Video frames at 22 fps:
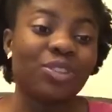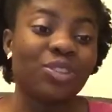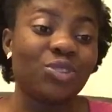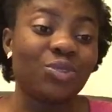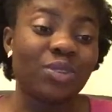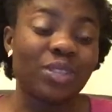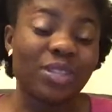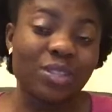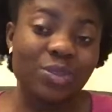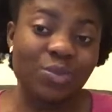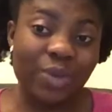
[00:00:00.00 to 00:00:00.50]

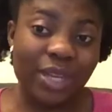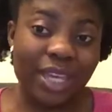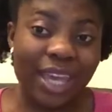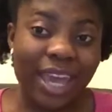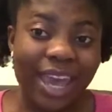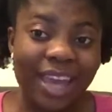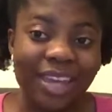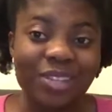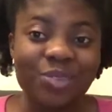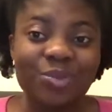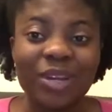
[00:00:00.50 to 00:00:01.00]
during this
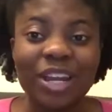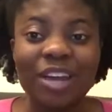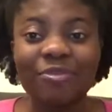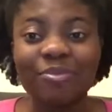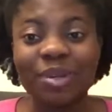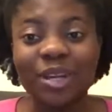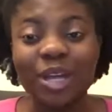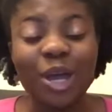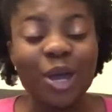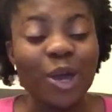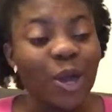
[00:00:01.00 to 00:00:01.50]
weekend while
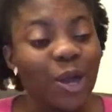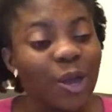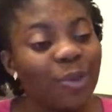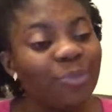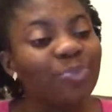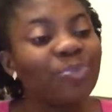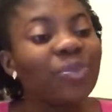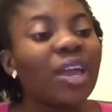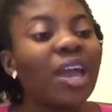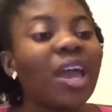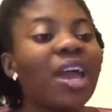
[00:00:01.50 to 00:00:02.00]
I've been at
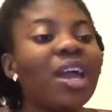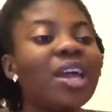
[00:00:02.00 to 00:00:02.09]
home.